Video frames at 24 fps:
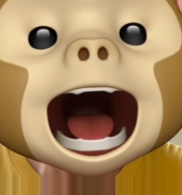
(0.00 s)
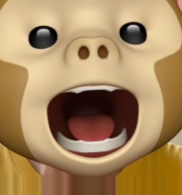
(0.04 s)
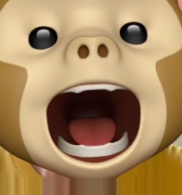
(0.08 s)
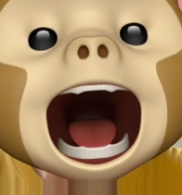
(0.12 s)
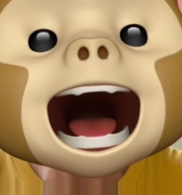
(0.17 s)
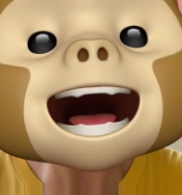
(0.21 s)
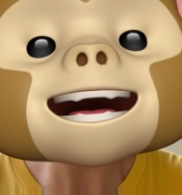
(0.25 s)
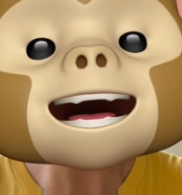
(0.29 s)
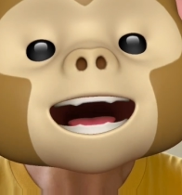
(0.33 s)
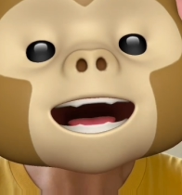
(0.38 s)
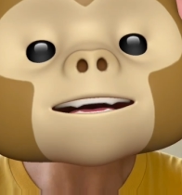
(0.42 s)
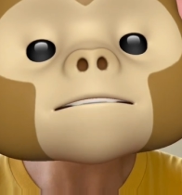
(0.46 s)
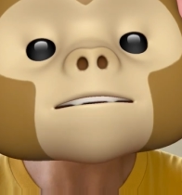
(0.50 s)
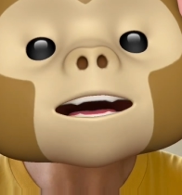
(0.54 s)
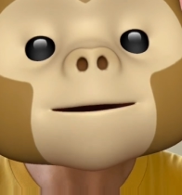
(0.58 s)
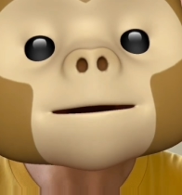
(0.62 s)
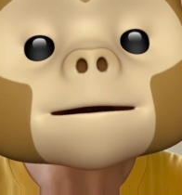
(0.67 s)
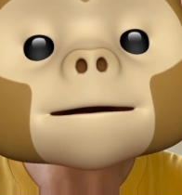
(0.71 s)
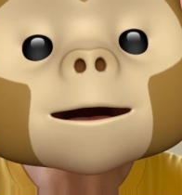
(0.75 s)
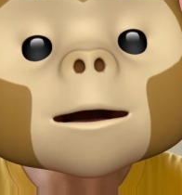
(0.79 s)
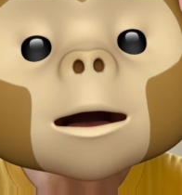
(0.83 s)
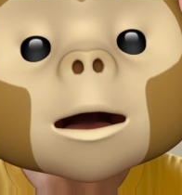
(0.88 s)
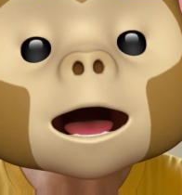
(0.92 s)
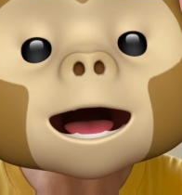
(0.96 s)
And
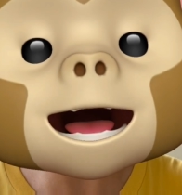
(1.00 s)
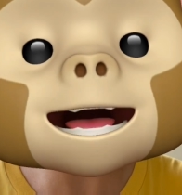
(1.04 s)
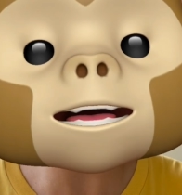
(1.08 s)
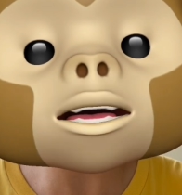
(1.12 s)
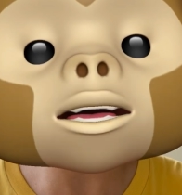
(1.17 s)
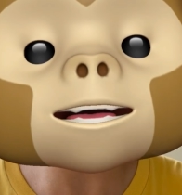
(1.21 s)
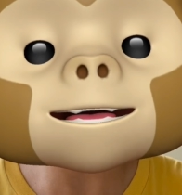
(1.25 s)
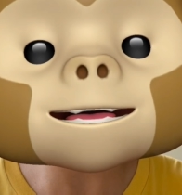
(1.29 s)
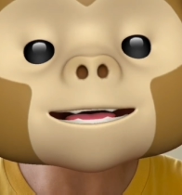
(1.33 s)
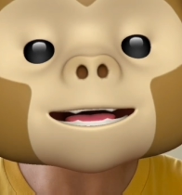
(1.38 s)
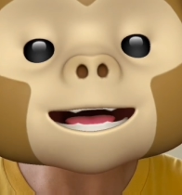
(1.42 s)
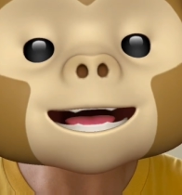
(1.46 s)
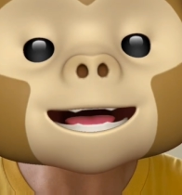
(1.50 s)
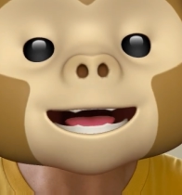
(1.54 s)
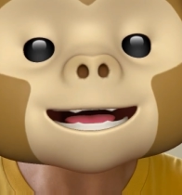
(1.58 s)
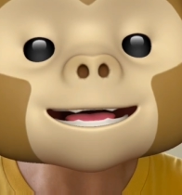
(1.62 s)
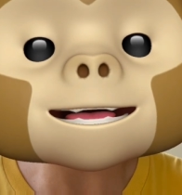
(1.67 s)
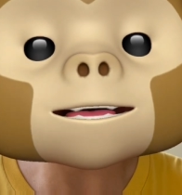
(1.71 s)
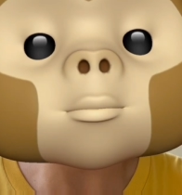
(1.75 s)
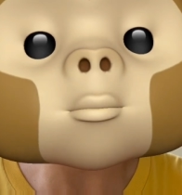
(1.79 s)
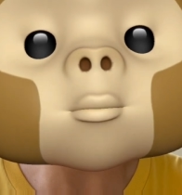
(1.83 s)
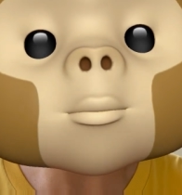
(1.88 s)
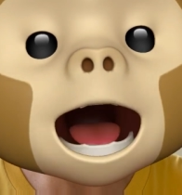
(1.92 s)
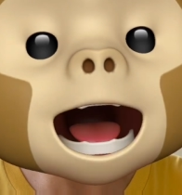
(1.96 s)
even more interesting
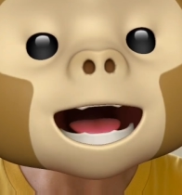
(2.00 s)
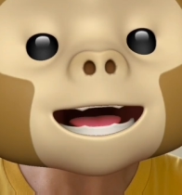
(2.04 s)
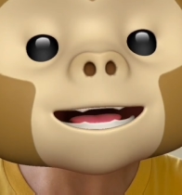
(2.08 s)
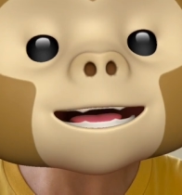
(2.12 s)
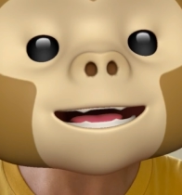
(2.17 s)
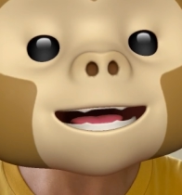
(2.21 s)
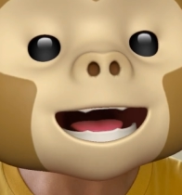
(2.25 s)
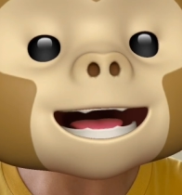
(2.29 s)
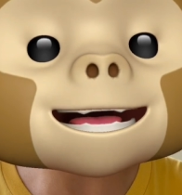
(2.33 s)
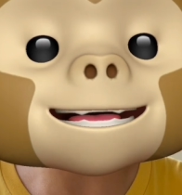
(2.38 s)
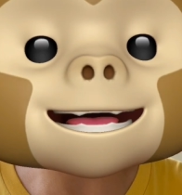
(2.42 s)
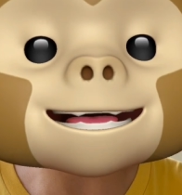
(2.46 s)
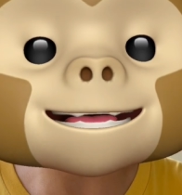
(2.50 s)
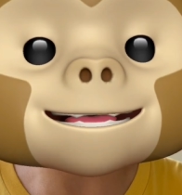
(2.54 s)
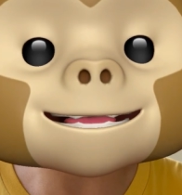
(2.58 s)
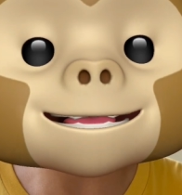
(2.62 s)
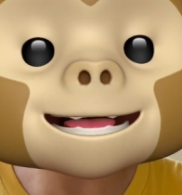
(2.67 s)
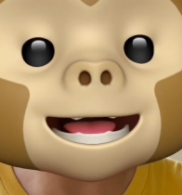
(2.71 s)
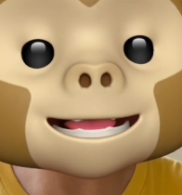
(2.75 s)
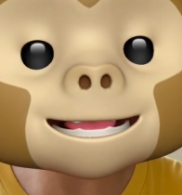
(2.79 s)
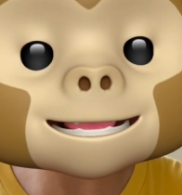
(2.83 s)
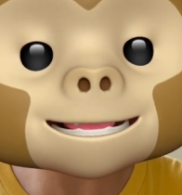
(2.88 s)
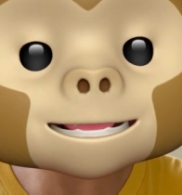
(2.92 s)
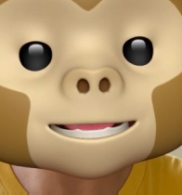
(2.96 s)
is whether it is
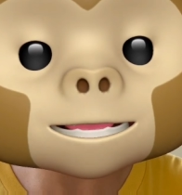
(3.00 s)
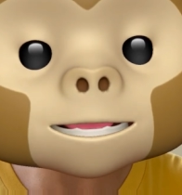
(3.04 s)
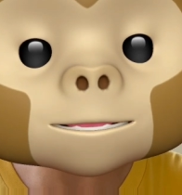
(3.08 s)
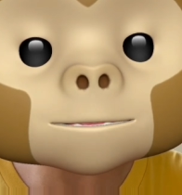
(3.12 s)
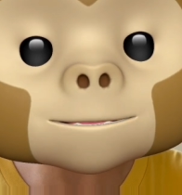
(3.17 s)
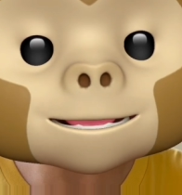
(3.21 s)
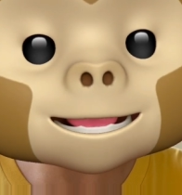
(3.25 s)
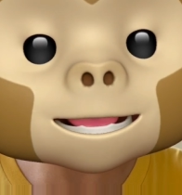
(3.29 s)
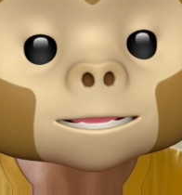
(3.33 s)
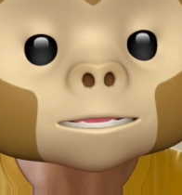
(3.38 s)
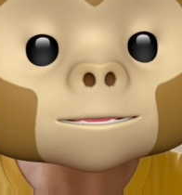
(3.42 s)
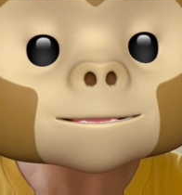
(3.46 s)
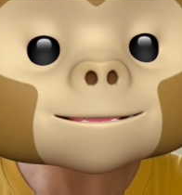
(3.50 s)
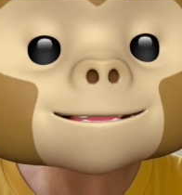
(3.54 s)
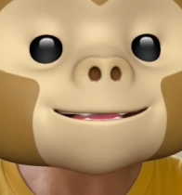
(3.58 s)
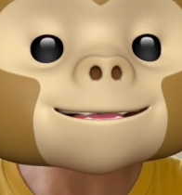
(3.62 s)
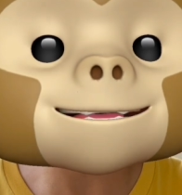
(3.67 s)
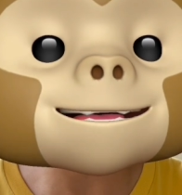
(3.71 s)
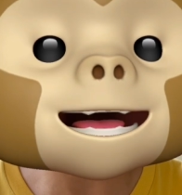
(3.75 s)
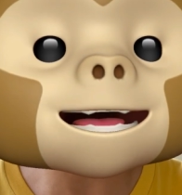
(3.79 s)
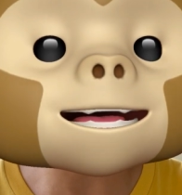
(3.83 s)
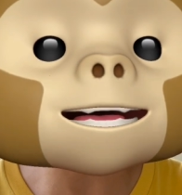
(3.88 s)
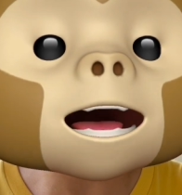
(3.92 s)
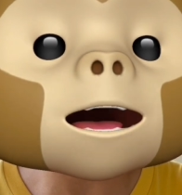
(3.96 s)
necessary to
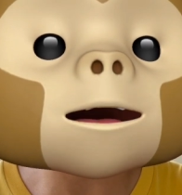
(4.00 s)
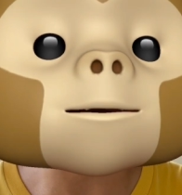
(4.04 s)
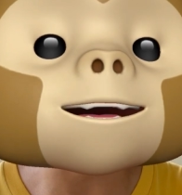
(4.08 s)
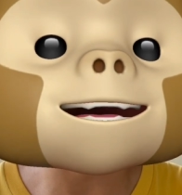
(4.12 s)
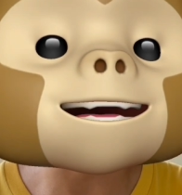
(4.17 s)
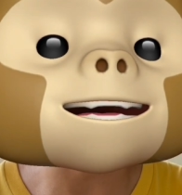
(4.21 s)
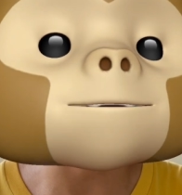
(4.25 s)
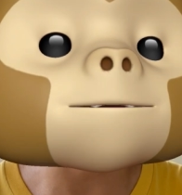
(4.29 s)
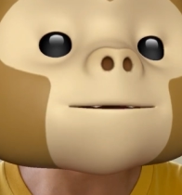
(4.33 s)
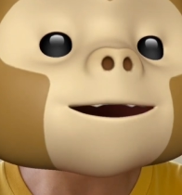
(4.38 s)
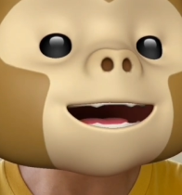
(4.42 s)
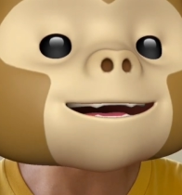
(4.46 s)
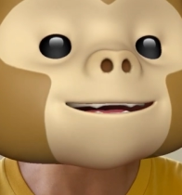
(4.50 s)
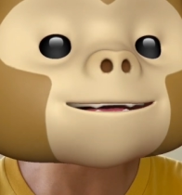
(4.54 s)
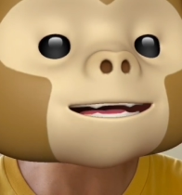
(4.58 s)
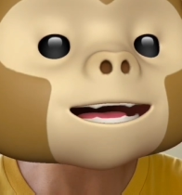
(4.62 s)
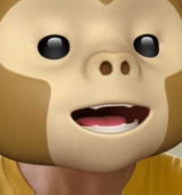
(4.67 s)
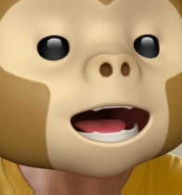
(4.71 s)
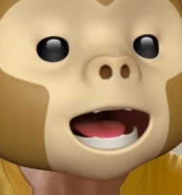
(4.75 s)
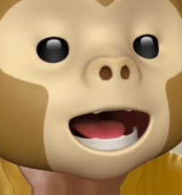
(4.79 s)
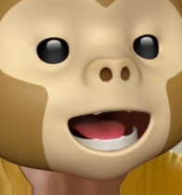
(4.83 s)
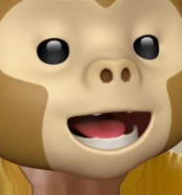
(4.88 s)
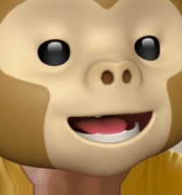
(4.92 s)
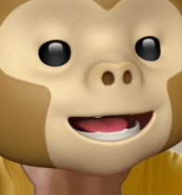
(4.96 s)
set a response
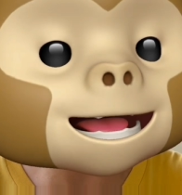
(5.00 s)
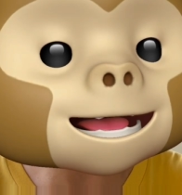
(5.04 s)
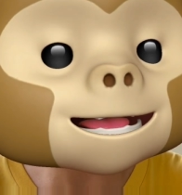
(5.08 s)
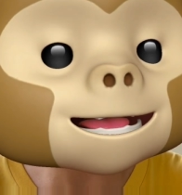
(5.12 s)
time